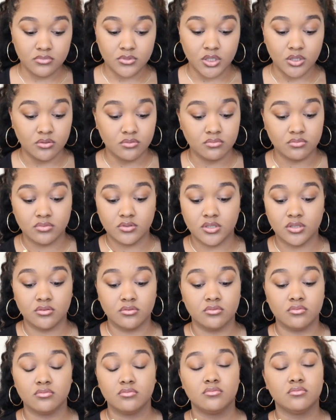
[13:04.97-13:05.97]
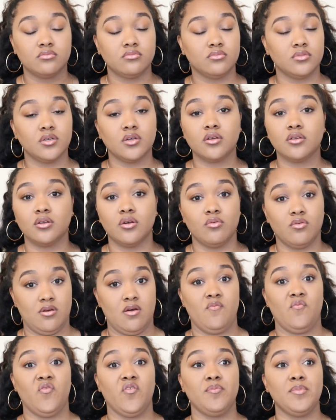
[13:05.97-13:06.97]
Don't
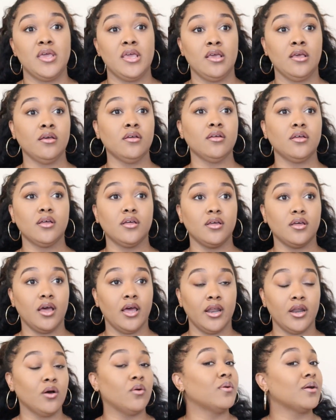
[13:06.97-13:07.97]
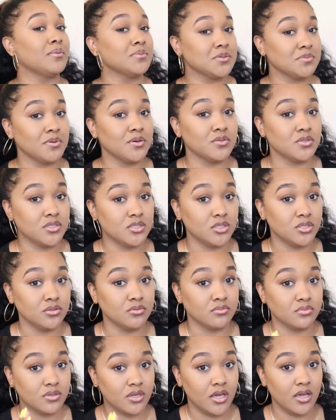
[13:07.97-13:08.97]
come for me. I know what I'm supposed to
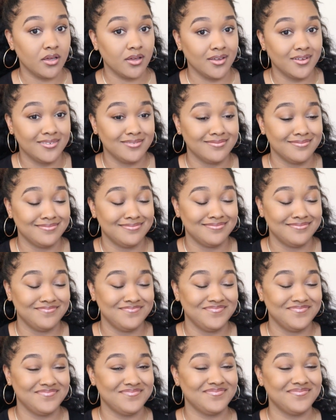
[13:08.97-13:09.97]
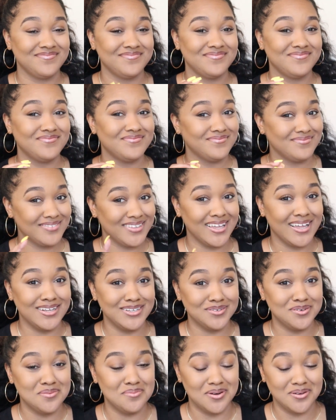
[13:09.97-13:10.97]
do, okay? And I
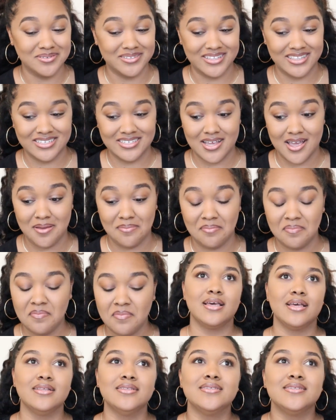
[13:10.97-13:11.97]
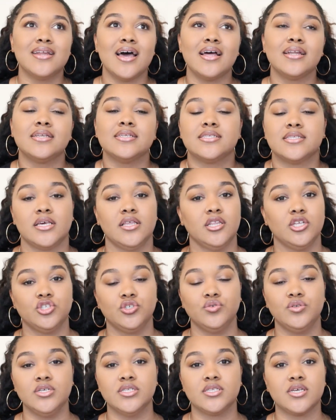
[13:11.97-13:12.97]
do it most of the time. It's not to say that
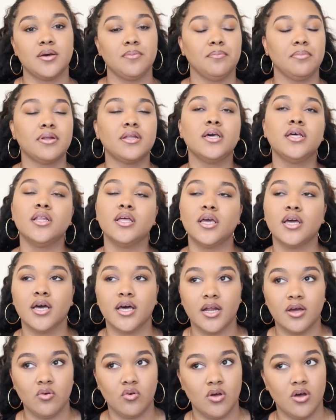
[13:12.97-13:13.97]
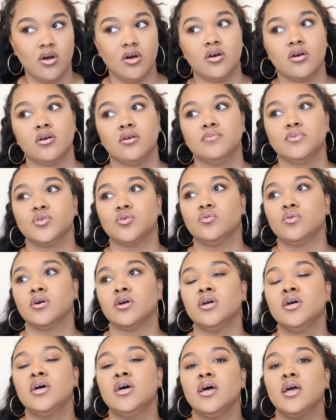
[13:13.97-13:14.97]
you need to completely cut out carbs
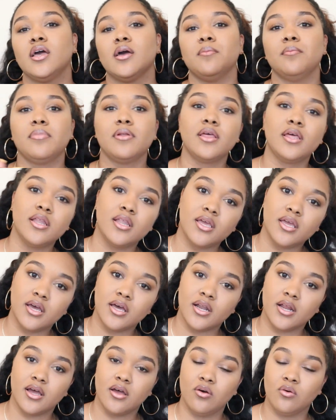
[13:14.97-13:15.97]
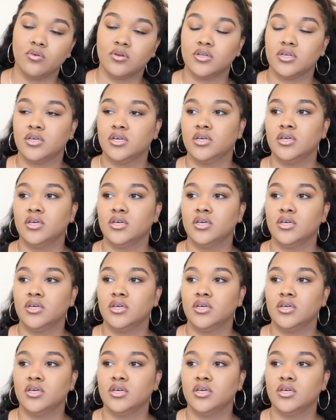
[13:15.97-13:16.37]
or completely cut out